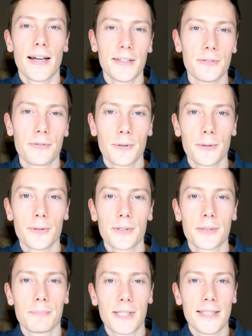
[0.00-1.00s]
And of
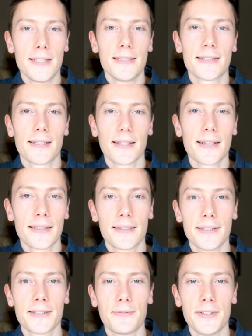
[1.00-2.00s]
course, please like
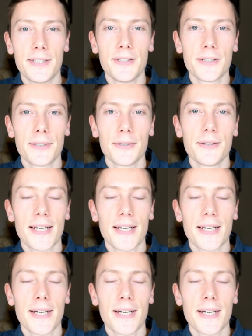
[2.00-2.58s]
this video,